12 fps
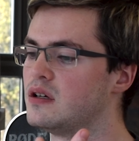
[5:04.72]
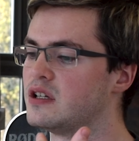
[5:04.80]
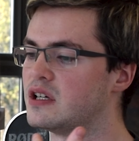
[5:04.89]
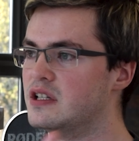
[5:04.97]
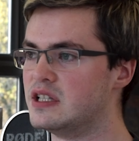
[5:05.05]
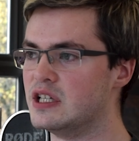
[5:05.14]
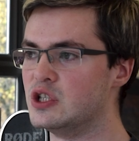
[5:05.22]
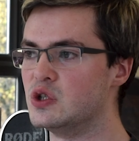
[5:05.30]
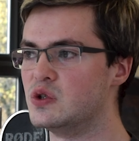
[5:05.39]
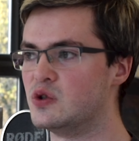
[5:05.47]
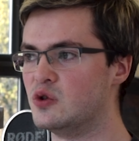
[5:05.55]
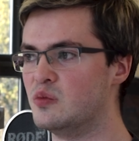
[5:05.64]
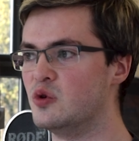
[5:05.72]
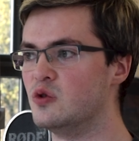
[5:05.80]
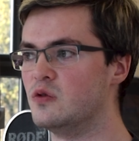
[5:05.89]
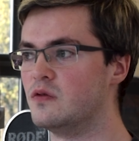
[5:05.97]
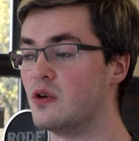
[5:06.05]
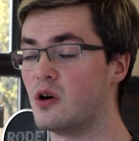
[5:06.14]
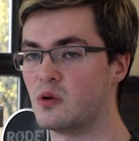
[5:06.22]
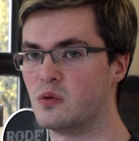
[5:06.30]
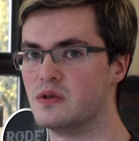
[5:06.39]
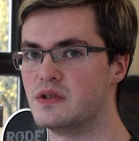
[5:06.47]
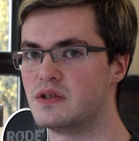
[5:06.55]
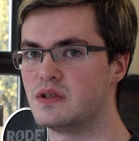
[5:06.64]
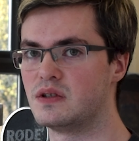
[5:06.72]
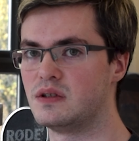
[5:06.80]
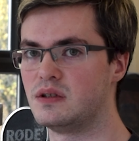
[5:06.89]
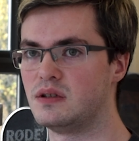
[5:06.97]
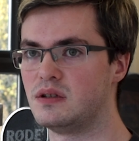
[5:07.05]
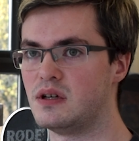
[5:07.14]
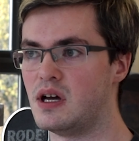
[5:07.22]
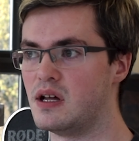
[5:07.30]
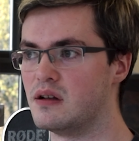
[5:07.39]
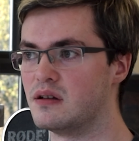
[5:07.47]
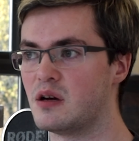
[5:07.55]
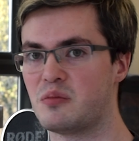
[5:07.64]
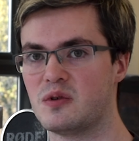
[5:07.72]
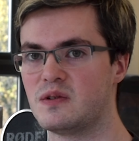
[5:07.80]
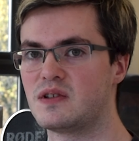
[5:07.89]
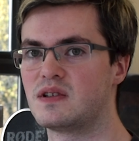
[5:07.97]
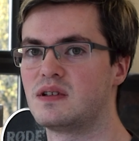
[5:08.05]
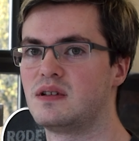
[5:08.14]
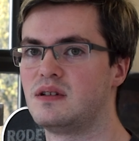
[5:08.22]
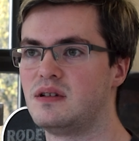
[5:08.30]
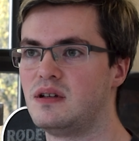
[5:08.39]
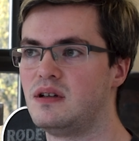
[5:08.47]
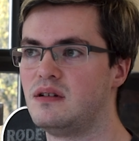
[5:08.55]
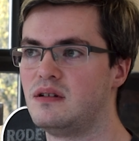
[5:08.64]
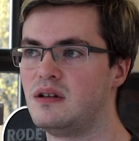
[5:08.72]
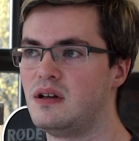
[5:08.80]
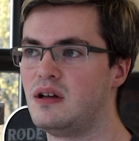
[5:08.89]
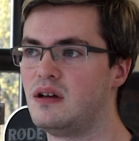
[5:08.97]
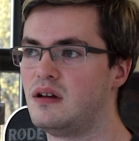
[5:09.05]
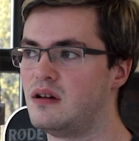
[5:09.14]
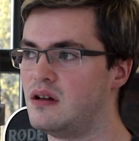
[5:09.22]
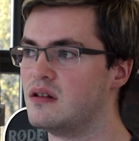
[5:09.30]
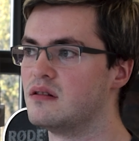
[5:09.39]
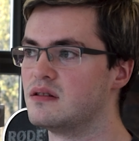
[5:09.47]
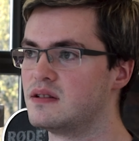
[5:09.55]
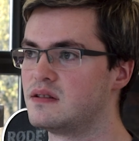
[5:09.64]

continue to move onwards and upwards. And